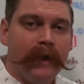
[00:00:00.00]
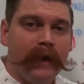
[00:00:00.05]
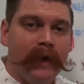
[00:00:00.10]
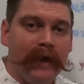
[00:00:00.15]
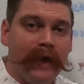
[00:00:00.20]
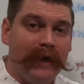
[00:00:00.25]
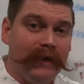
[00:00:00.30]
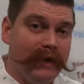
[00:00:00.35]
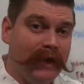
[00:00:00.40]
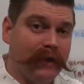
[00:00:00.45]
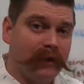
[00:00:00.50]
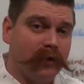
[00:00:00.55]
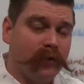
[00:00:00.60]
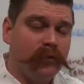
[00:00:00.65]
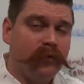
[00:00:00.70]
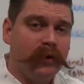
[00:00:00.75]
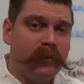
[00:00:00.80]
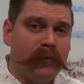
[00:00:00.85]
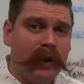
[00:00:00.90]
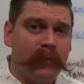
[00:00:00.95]

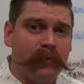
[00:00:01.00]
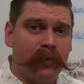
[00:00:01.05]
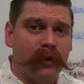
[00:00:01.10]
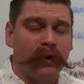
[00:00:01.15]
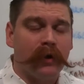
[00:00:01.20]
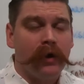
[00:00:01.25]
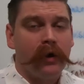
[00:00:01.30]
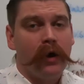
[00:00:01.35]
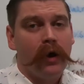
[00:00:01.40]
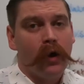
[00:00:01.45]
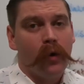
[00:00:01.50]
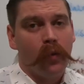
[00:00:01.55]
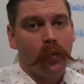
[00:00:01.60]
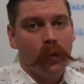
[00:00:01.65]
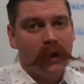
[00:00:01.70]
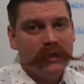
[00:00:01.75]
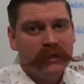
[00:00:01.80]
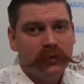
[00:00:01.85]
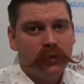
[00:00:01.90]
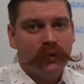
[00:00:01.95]
Again, remember,
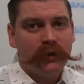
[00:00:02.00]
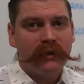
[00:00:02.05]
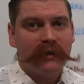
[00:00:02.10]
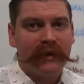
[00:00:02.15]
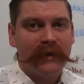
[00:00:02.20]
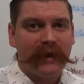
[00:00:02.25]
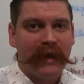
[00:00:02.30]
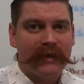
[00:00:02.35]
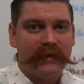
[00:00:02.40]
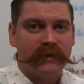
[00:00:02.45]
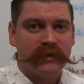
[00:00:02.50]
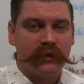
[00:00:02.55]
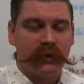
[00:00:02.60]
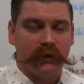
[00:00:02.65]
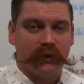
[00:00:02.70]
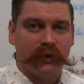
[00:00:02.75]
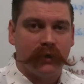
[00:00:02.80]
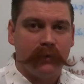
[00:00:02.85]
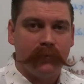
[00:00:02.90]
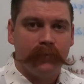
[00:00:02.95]
once we're in the Ninth
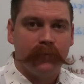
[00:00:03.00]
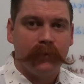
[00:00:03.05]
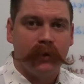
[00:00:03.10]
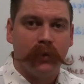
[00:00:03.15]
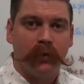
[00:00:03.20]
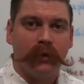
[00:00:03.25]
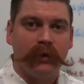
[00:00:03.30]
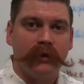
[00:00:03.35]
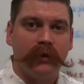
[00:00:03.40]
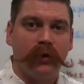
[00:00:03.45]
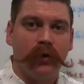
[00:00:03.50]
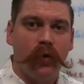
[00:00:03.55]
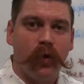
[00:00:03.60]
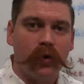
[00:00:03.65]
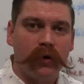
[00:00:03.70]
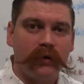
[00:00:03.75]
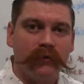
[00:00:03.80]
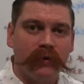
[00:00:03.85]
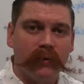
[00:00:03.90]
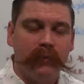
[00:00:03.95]
Circuit, we're in the
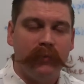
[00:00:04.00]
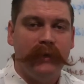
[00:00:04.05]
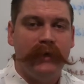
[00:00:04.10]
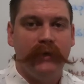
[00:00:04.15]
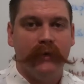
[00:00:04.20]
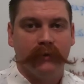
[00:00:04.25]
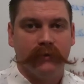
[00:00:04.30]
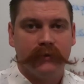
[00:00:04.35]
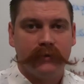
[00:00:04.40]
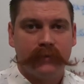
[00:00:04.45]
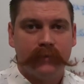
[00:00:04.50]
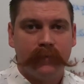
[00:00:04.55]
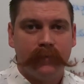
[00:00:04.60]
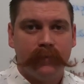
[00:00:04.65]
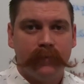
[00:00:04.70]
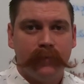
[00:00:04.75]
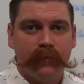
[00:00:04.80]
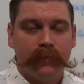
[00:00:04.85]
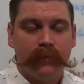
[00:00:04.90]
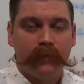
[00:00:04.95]
Court of Appeals.
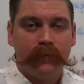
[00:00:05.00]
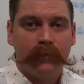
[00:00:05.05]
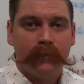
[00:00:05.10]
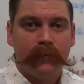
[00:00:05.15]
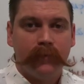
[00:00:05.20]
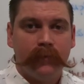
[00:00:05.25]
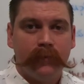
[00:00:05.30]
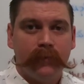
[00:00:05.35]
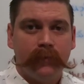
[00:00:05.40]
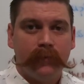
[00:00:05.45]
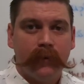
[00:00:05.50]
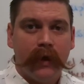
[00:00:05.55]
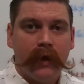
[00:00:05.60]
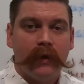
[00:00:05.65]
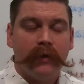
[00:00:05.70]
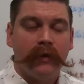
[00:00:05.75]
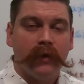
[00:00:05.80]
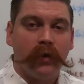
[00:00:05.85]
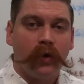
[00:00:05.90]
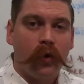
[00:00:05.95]

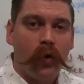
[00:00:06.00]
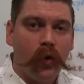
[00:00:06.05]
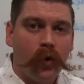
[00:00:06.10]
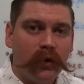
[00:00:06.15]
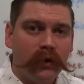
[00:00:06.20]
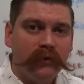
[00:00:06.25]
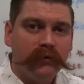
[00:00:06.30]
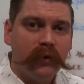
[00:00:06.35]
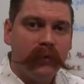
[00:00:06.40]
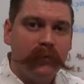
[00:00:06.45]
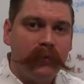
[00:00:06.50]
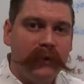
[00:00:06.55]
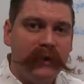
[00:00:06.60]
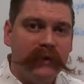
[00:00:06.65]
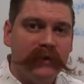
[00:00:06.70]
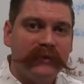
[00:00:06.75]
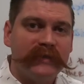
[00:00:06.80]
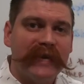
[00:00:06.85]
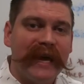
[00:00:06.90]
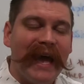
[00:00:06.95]
The Court of
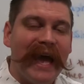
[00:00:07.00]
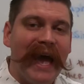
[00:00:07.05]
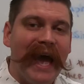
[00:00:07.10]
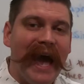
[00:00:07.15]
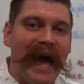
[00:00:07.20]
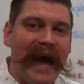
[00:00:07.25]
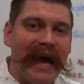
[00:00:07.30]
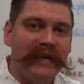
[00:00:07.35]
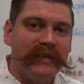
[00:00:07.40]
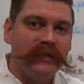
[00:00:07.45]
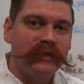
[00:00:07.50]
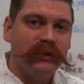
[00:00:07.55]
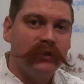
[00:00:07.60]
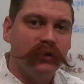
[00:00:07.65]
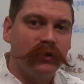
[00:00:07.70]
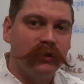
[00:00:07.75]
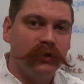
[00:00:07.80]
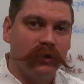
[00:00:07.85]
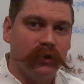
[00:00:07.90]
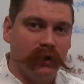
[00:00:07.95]
Appeals has
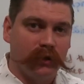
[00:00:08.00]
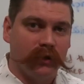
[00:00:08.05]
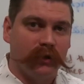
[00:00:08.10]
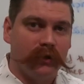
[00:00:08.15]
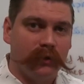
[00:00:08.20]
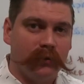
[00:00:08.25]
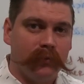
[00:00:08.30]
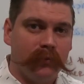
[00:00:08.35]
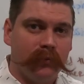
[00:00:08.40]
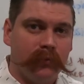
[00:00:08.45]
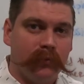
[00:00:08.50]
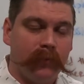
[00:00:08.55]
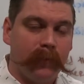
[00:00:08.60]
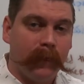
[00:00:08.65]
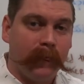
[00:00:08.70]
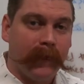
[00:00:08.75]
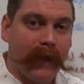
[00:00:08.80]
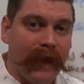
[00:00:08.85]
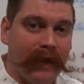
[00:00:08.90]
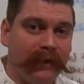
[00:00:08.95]
to look
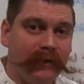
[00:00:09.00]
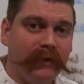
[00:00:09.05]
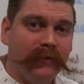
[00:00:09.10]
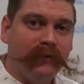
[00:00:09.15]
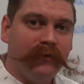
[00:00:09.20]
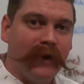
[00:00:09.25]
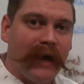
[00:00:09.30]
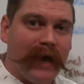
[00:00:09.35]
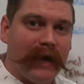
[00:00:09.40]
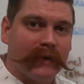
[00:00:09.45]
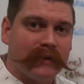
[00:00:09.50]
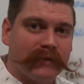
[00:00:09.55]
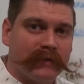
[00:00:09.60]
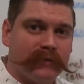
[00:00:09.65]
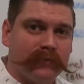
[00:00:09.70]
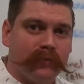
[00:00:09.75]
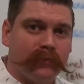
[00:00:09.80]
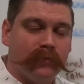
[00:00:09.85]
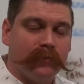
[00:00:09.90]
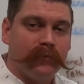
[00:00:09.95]
at the facts